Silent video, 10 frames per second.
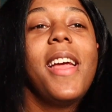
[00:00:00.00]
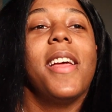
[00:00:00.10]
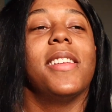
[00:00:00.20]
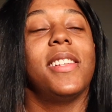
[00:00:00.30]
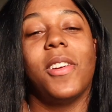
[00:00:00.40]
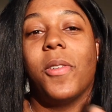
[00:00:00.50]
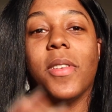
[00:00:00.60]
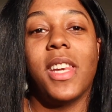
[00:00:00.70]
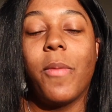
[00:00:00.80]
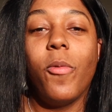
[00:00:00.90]
So
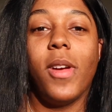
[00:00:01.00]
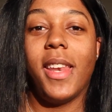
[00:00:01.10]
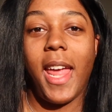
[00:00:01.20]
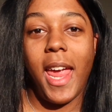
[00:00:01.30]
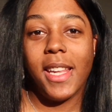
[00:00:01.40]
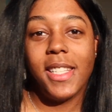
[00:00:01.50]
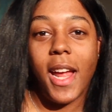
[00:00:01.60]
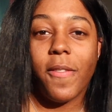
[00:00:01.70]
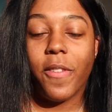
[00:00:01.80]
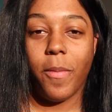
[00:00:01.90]
number 1, hands
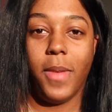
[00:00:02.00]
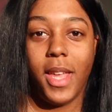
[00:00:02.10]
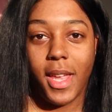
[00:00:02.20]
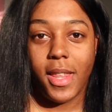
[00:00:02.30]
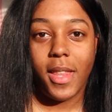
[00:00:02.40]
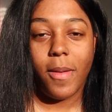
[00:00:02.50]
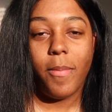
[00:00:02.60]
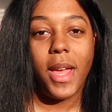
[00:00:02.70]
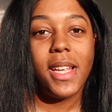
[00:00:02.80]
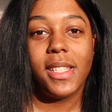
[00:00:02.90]
down for me, the
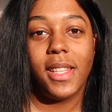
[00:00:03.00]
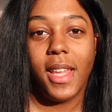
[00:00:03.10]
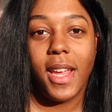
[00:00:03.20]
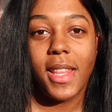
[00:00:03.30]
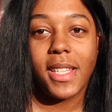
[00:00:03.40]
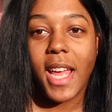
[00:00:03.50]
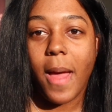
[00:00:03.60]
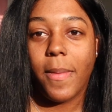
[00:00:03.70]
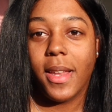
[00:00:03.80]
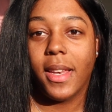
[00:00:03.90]
best thing that's
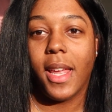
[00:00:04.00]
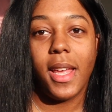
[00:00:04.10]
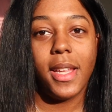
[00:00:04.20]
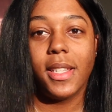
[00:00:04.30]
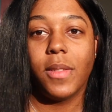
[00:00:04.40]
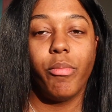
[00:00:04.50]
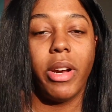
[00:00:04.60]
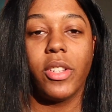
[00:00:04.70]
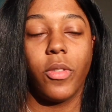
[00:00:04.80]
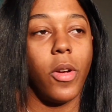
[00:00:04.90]
happened is
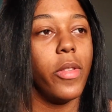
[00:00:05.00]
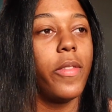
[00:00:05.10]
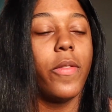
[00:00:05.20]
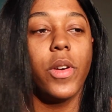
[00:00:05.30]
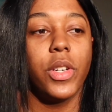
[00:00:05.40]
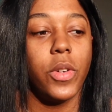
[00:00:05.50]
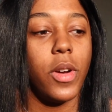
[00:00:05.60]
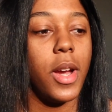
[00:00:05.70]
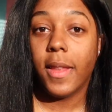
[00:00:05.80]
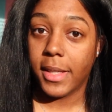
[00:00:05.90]
breast growth, for
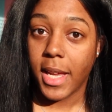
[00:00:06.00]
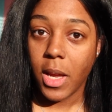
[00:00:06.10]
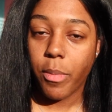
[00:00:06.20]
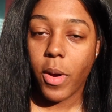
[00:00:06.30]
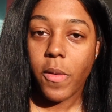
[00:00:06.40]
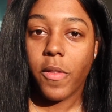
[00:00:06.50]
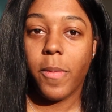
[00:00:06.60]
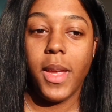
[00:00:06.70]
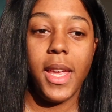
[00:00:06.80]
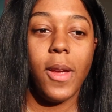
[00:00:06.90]
sure. The second pro for
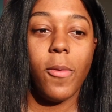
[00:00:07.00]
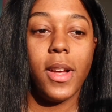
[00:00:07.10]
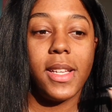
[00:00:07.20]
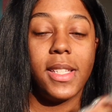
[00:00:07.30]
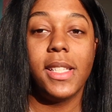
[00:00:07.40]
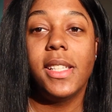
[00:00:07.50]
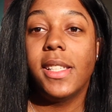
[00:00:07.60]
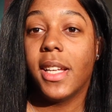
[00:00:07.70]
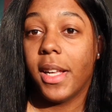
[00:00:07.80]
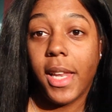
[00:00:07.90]
me was this is
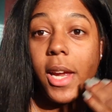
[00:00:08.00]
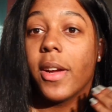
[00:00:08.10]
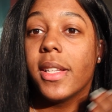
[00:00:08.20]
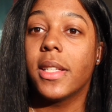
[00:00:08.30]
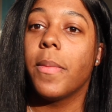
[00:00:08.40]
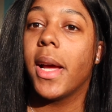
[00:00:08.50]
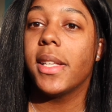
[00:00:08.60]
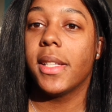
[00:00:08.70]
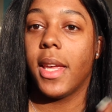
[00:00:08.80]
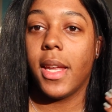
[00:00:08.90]
the clearest my
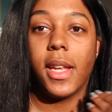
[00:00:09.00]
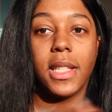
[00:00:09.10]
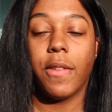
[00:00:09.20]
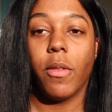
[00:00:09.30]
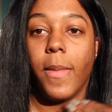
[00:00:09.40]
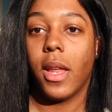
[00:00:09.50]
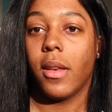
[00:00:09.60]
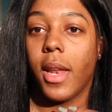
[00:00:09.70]
skin has ever been.